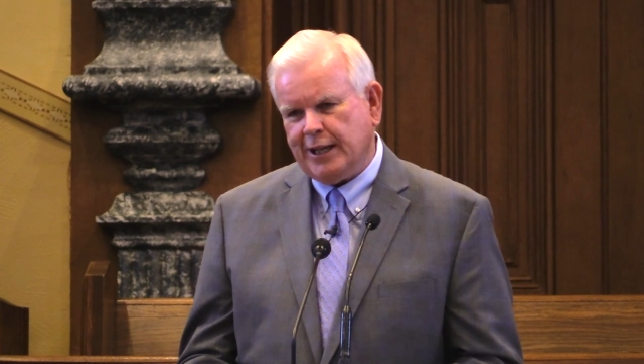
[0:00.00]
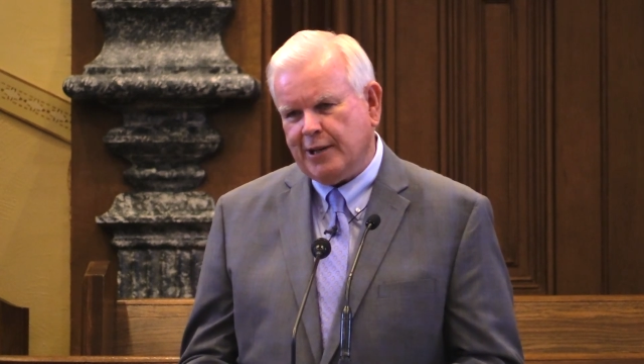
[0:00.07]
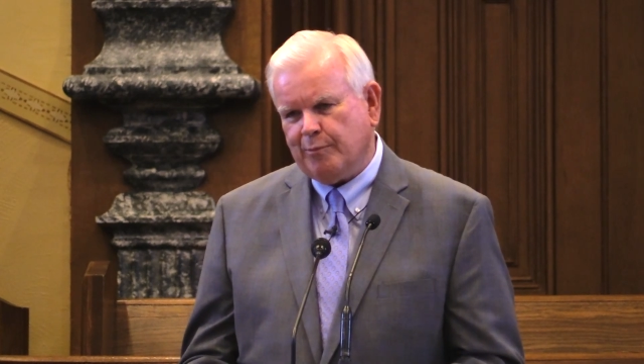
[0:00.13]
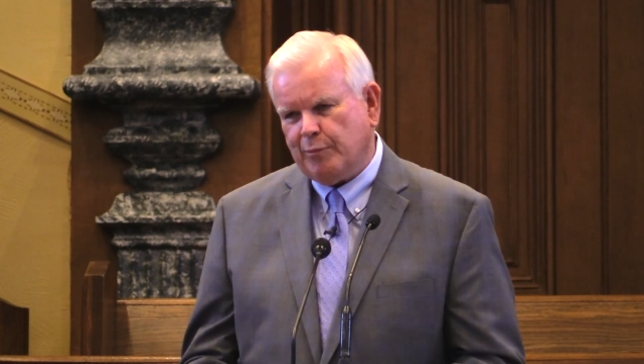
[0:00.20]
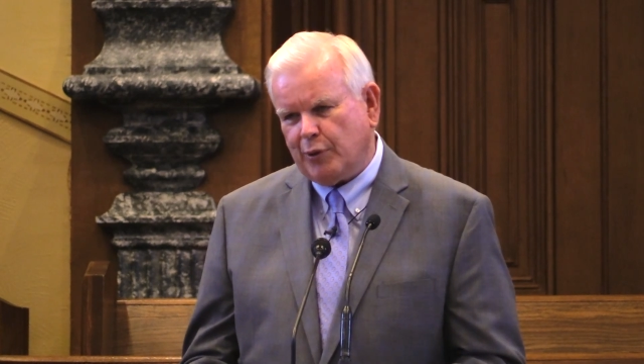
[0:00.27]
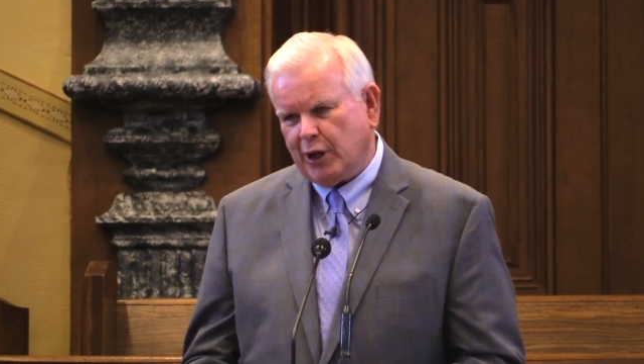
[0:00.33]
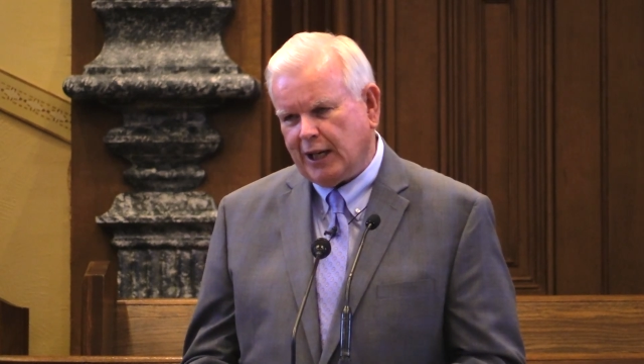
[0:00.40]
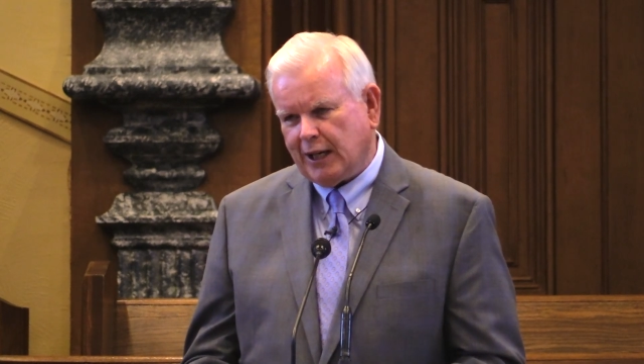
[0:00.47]

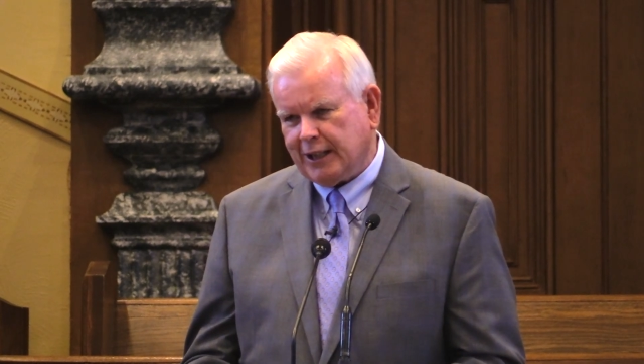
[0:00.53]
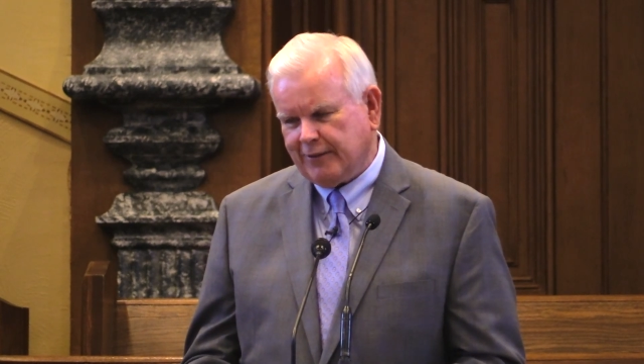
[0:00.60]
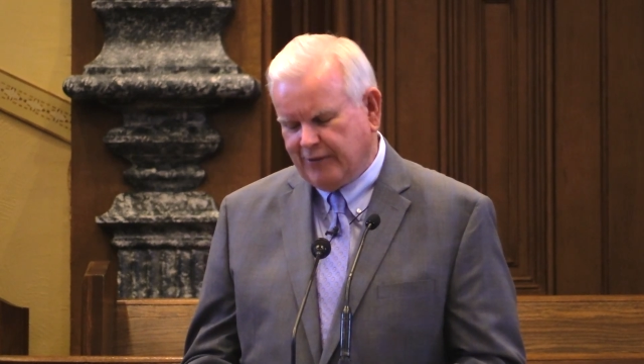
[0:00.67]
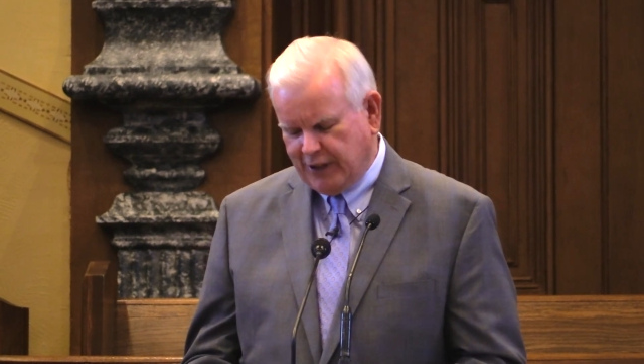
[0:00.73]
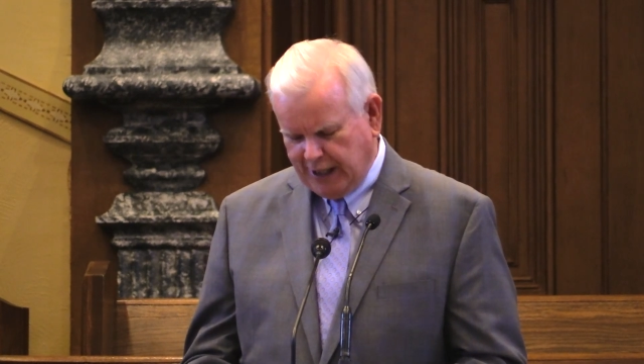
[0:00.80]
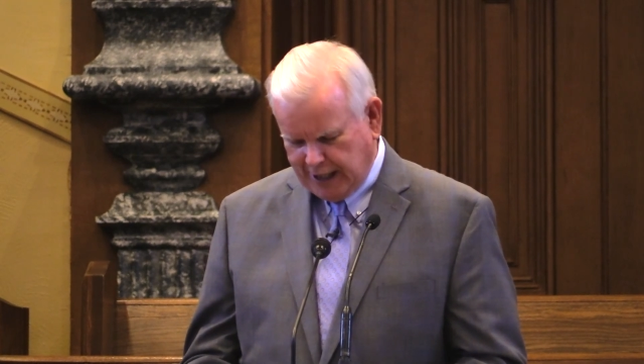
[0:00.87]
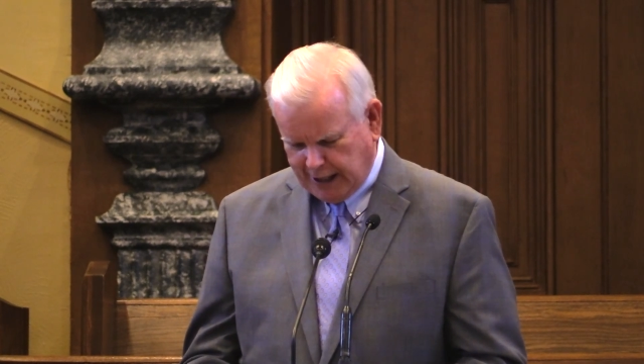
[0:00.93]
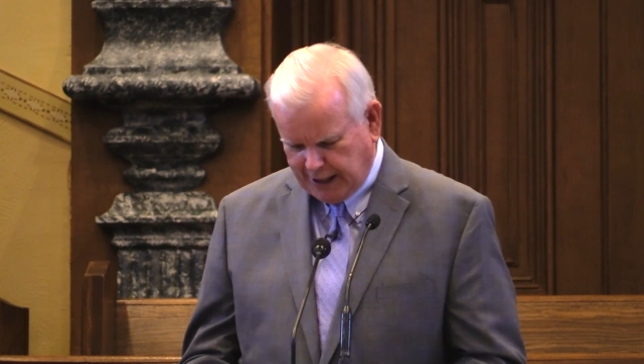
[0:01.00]
umbrella of
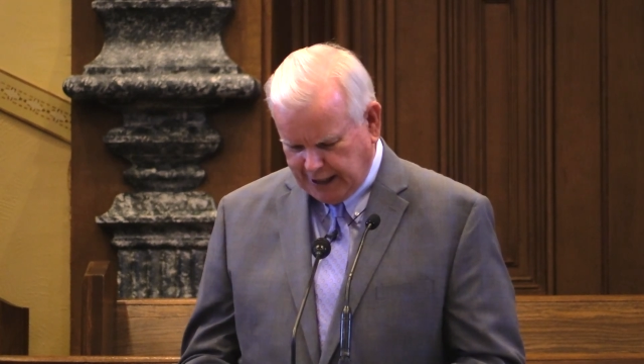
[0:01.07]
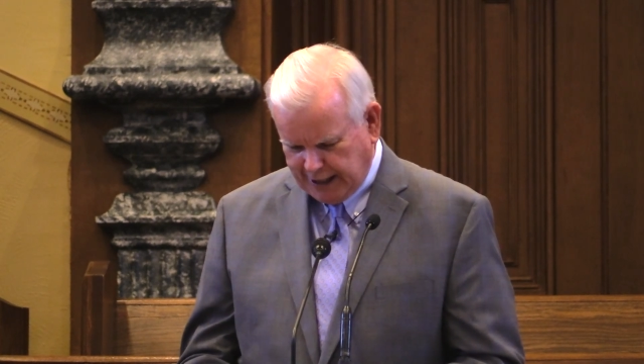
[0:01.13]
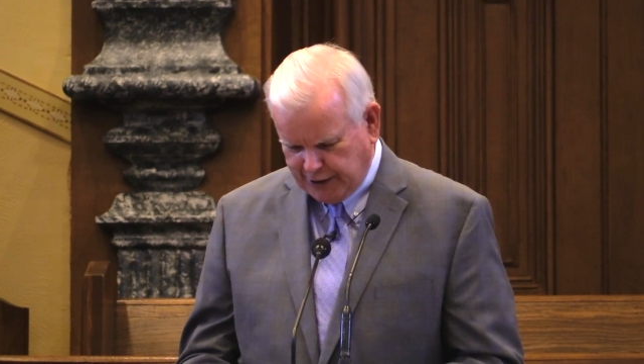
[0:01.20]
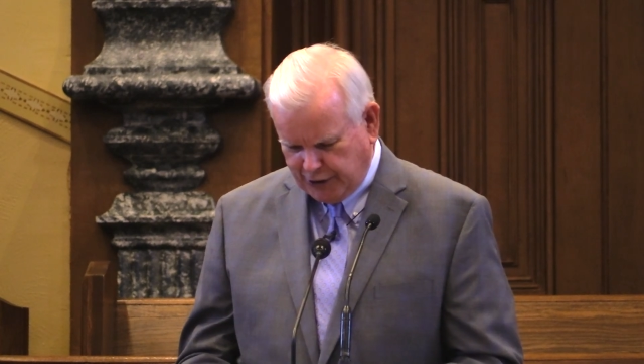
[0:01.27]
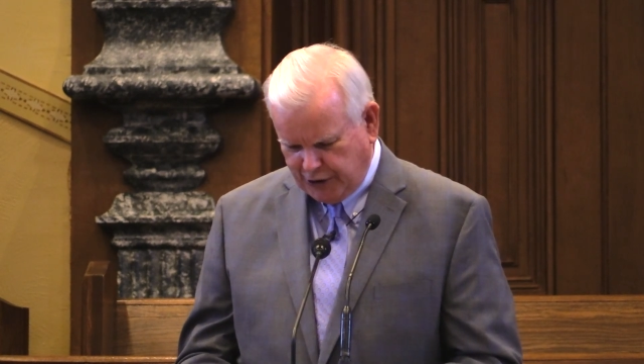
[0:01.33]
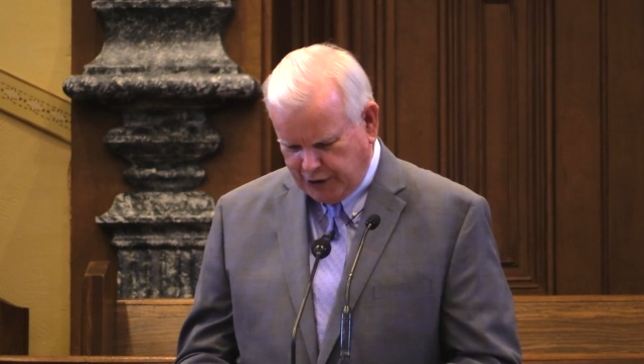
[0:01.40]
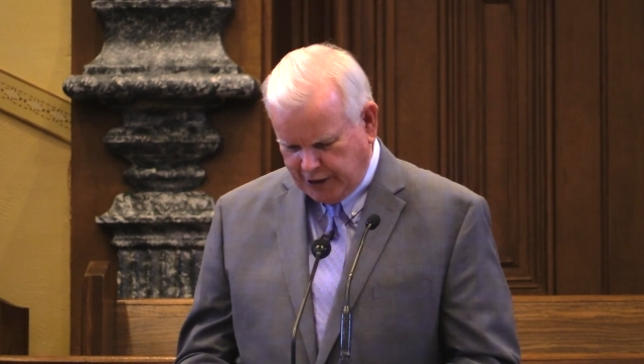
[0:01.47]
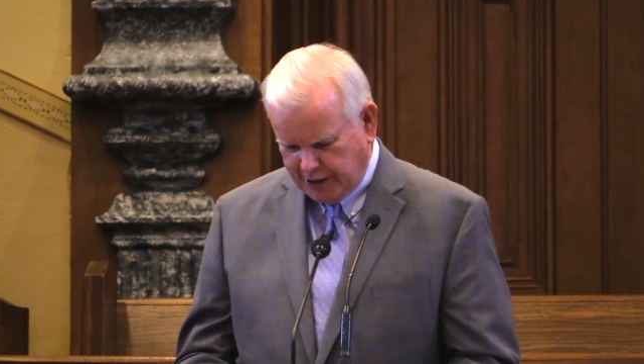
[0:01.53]
the
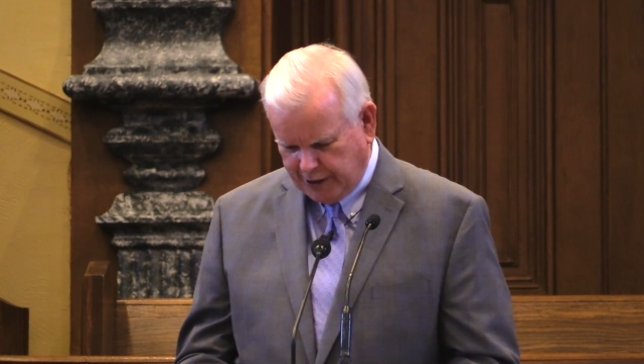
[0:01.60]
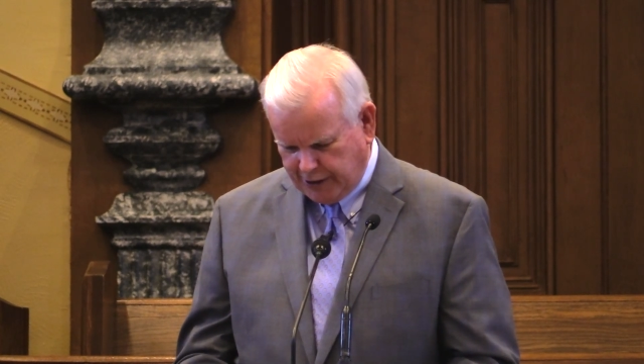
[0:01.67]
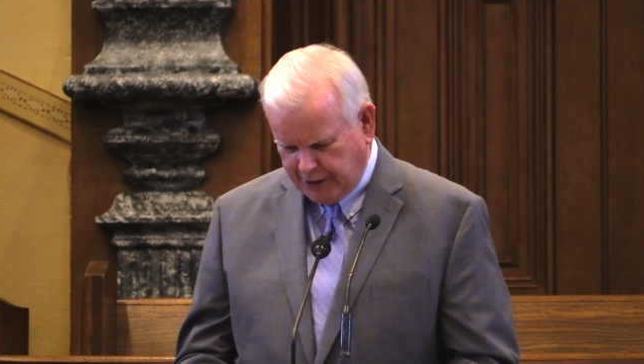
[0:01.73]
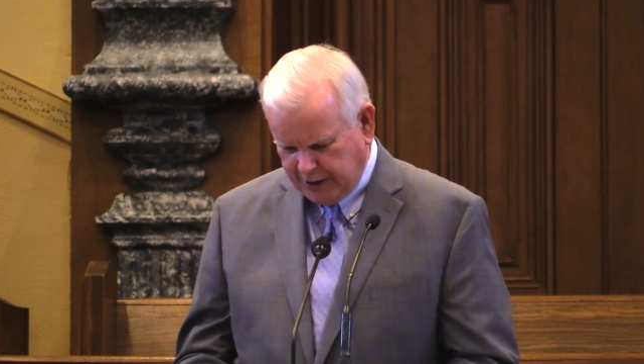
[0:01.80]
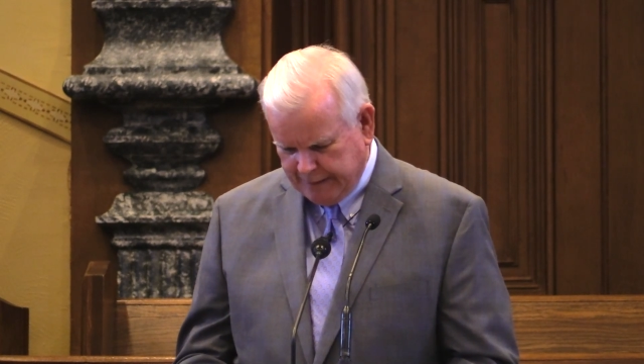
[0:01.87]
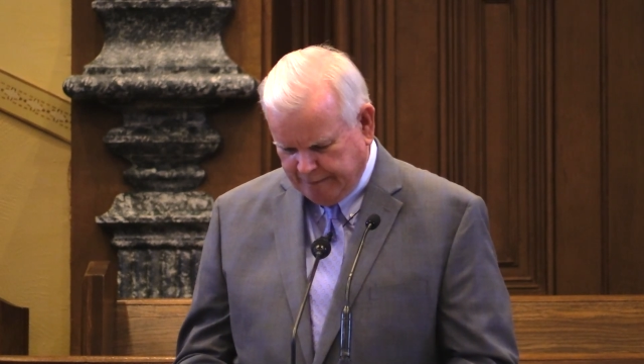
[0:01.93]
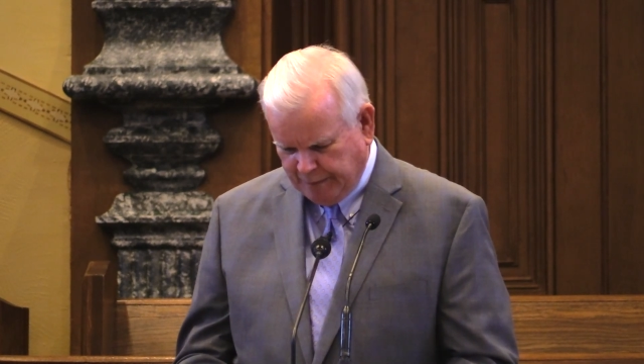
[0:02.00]
LDS Church.